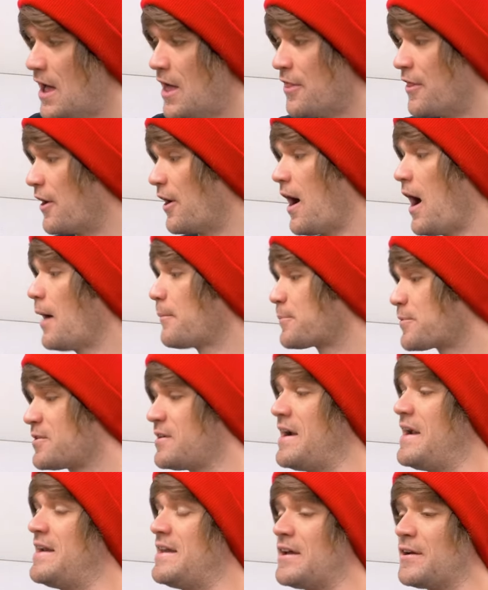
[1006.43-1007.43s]
They're
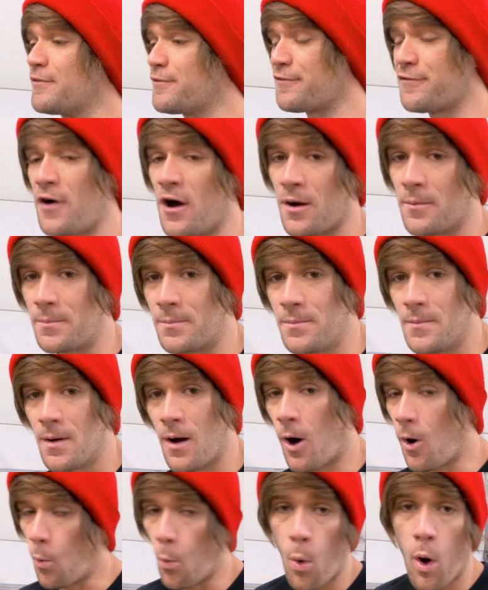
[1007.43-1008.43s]
upgrading from
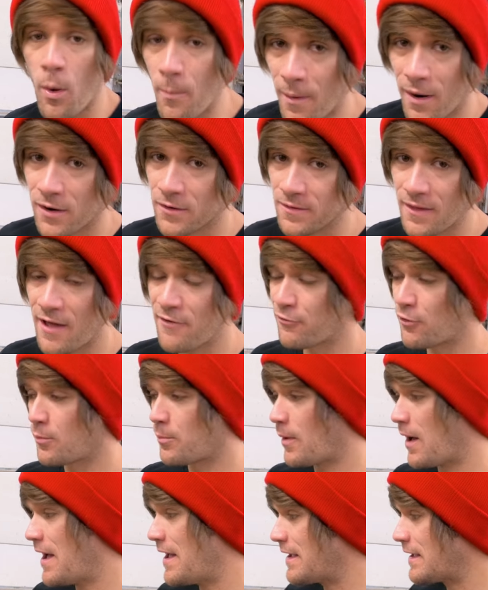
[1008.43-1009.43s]
a Walmart level
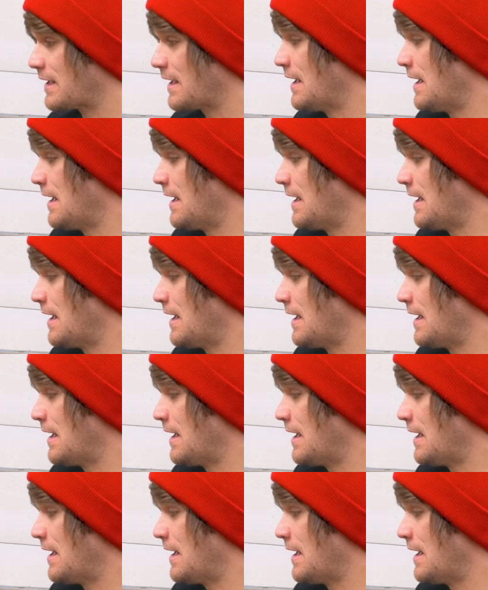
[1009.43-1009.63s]
bike,